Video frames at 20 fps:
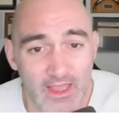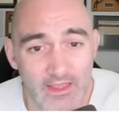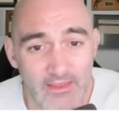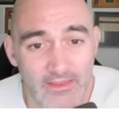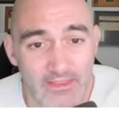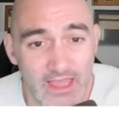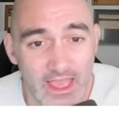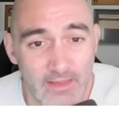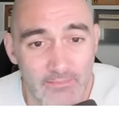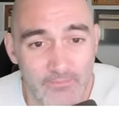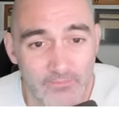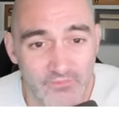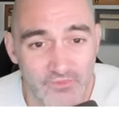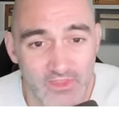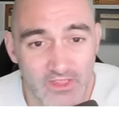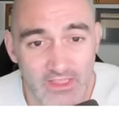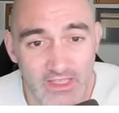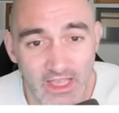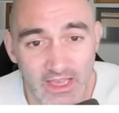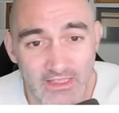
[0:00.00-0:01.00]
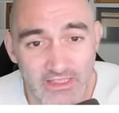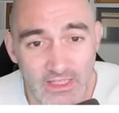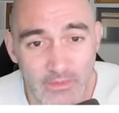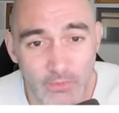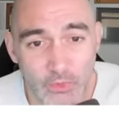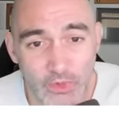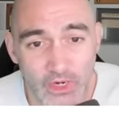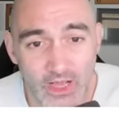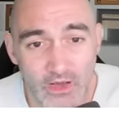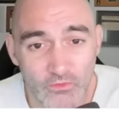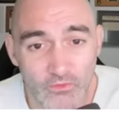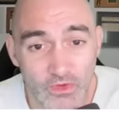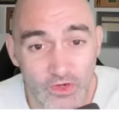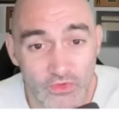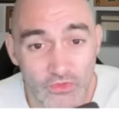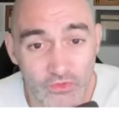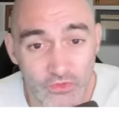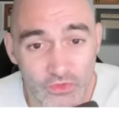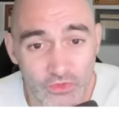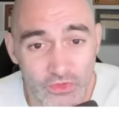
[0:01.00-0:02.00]
that, as they point out,
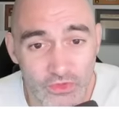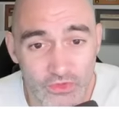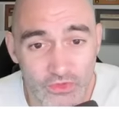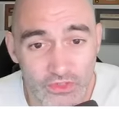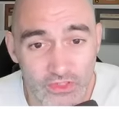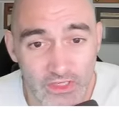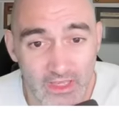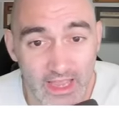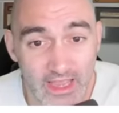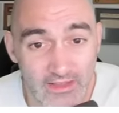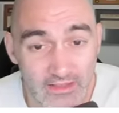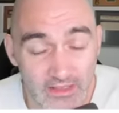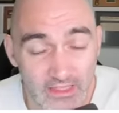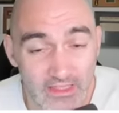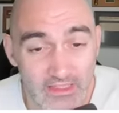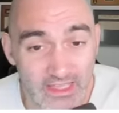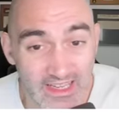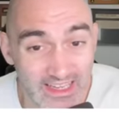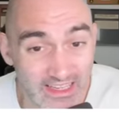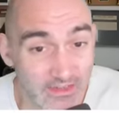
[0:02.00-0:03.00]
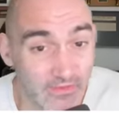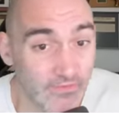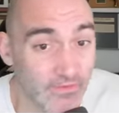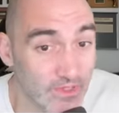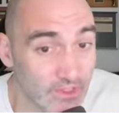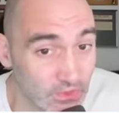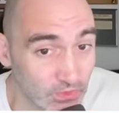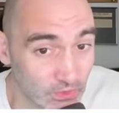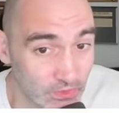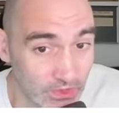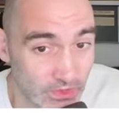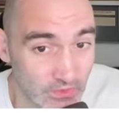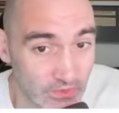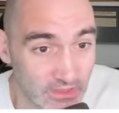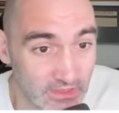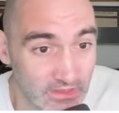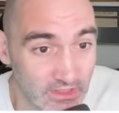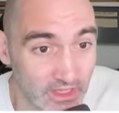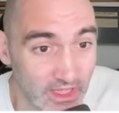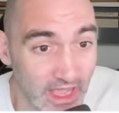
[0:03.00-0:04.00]
recruiters and these individual
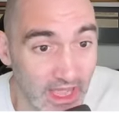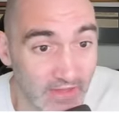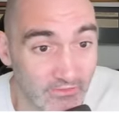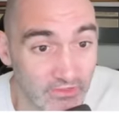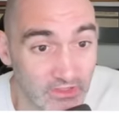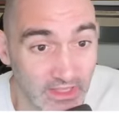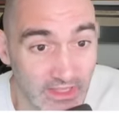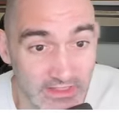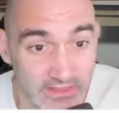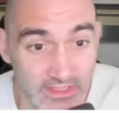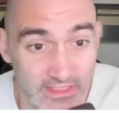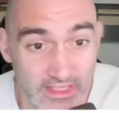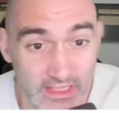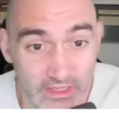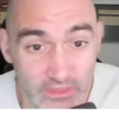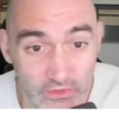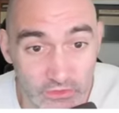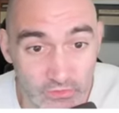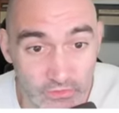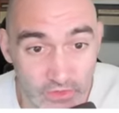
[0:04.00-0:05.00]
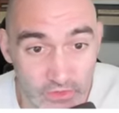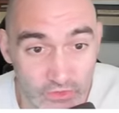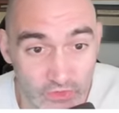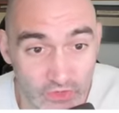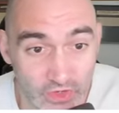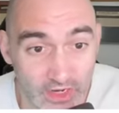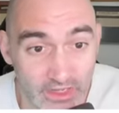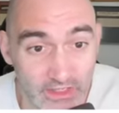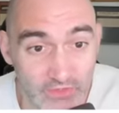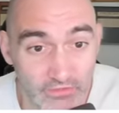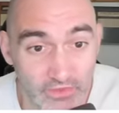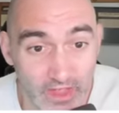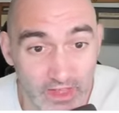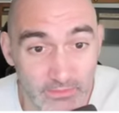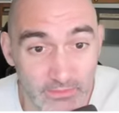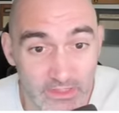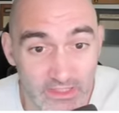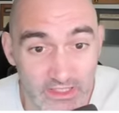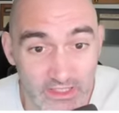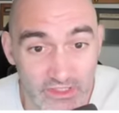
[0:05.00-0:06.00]
units have lengthy interviews trying to find
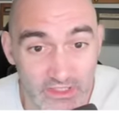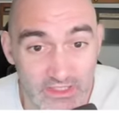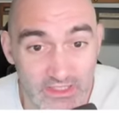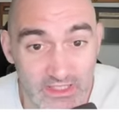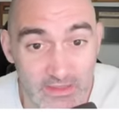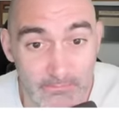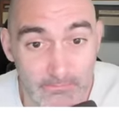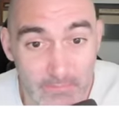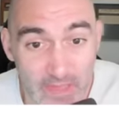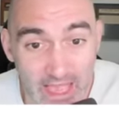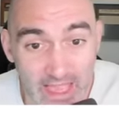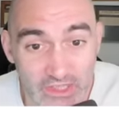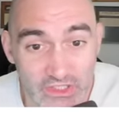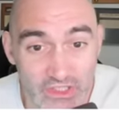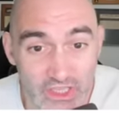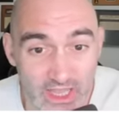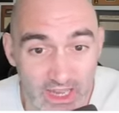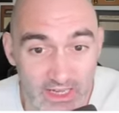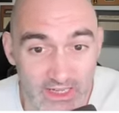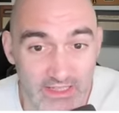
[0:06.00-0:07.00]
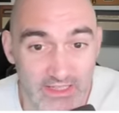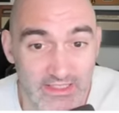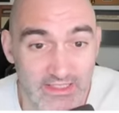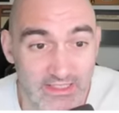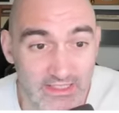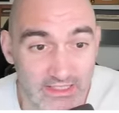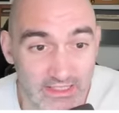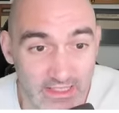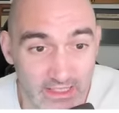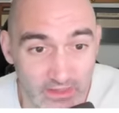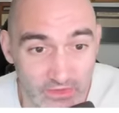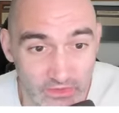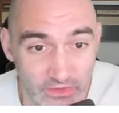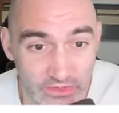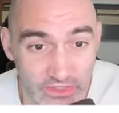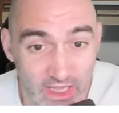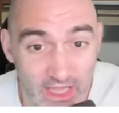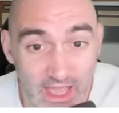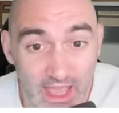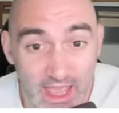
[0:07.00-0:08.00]
positions that match candidates'
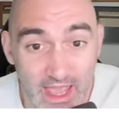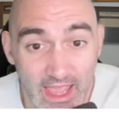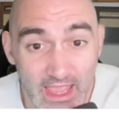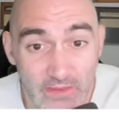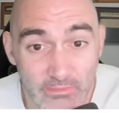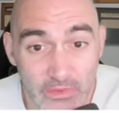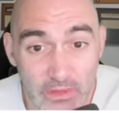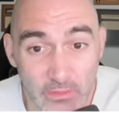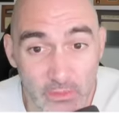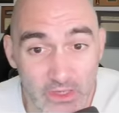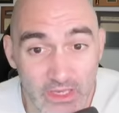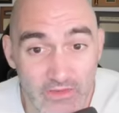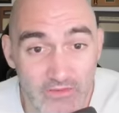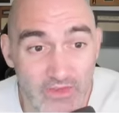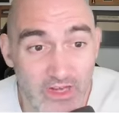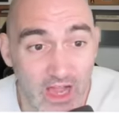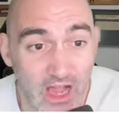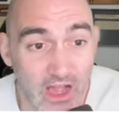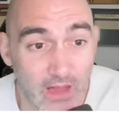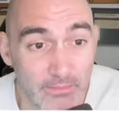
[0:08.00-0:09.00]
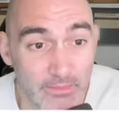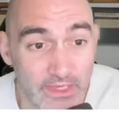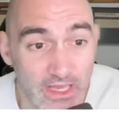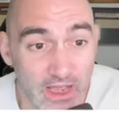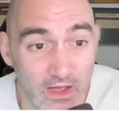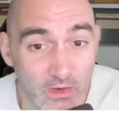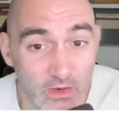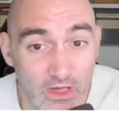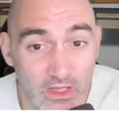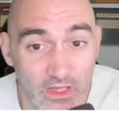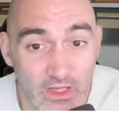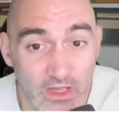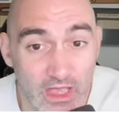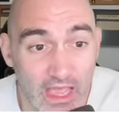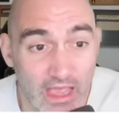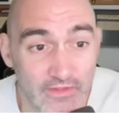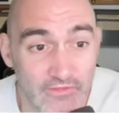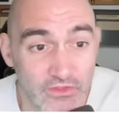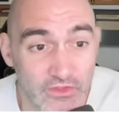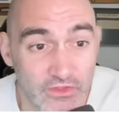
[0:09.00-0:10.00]
skills. And people can even opt out
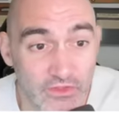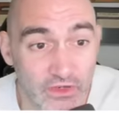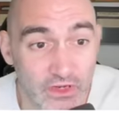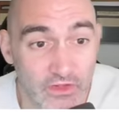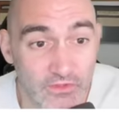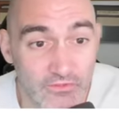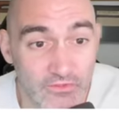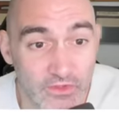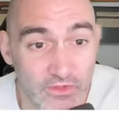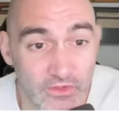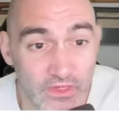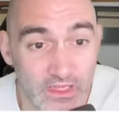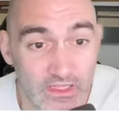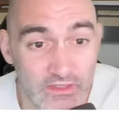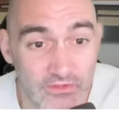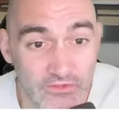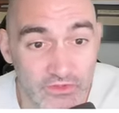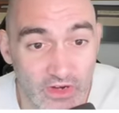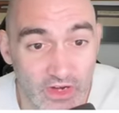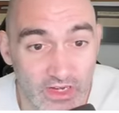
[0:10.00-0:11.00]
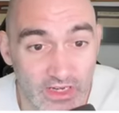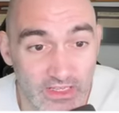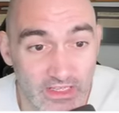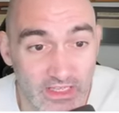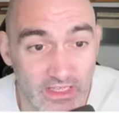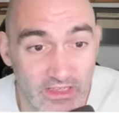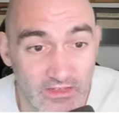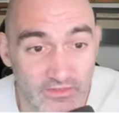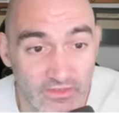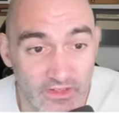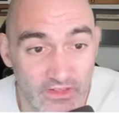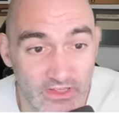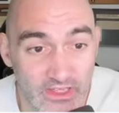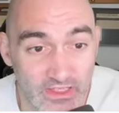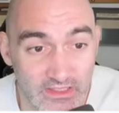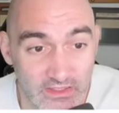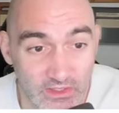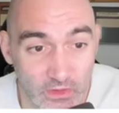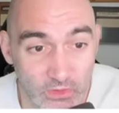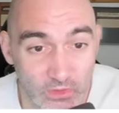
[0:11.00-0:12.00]
after a few days of training if they
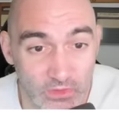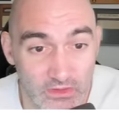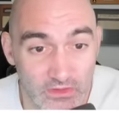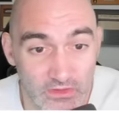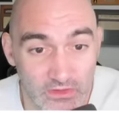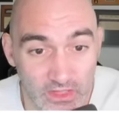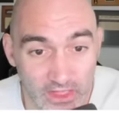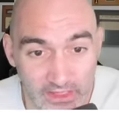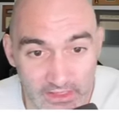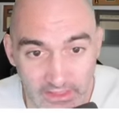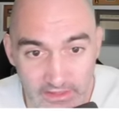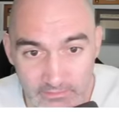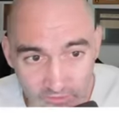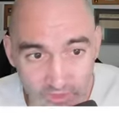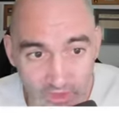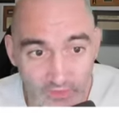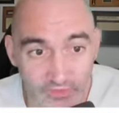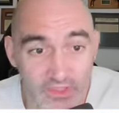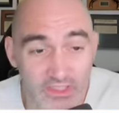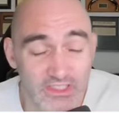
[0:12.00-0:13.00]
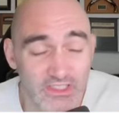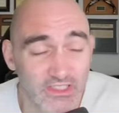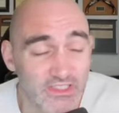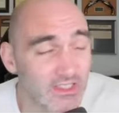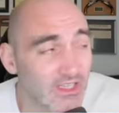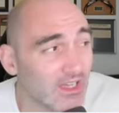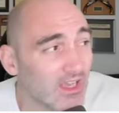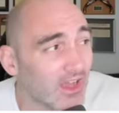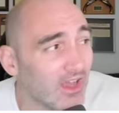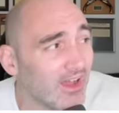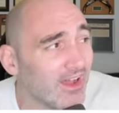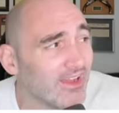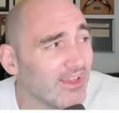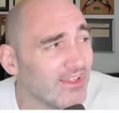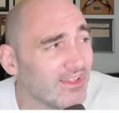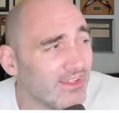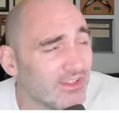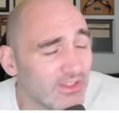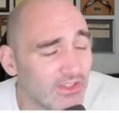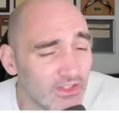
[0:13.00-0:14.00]
don't like it. This is a
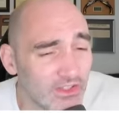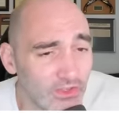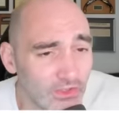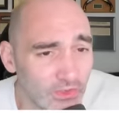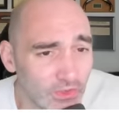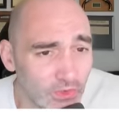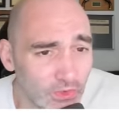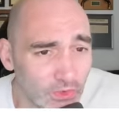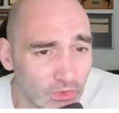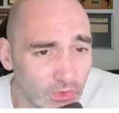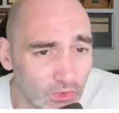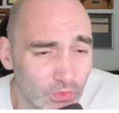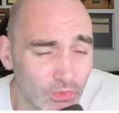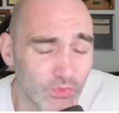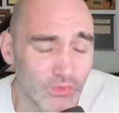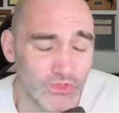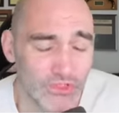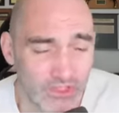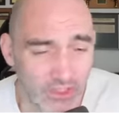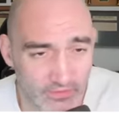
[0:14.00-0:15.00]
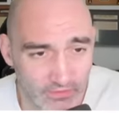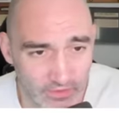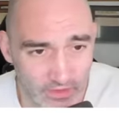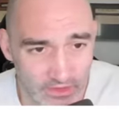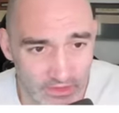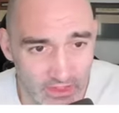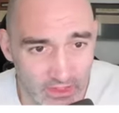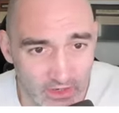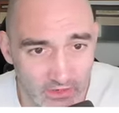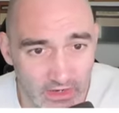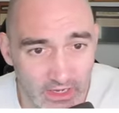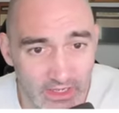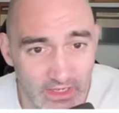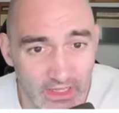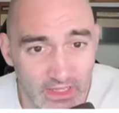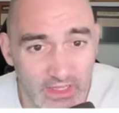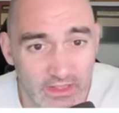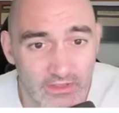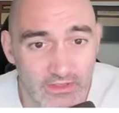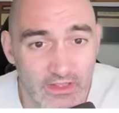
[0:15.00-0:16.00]
huge difference, right?
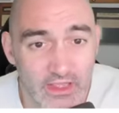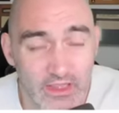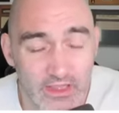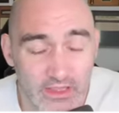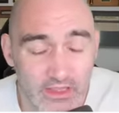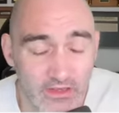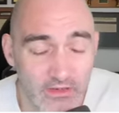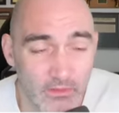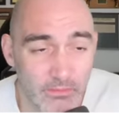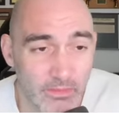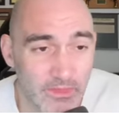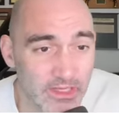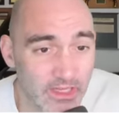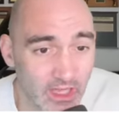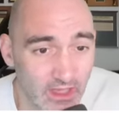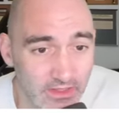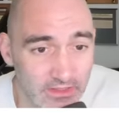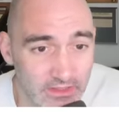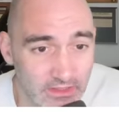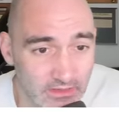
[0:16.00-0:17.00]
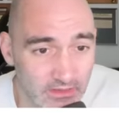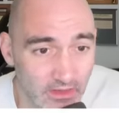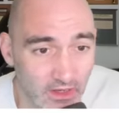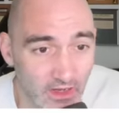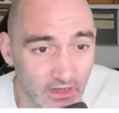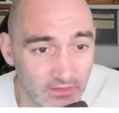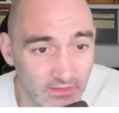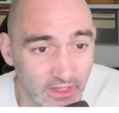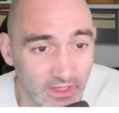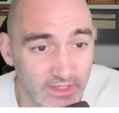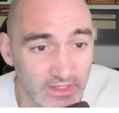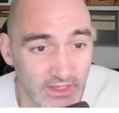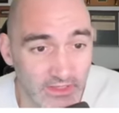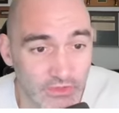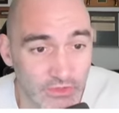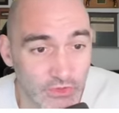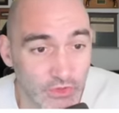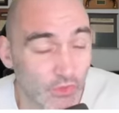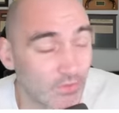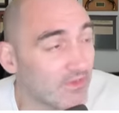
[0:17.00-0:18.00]
Because unlike a
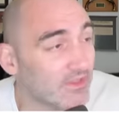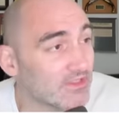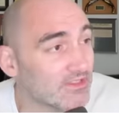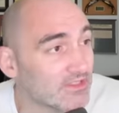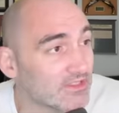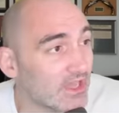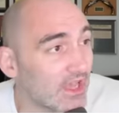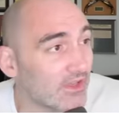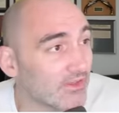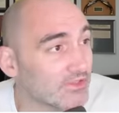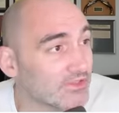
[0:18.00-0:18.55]
Soviet-style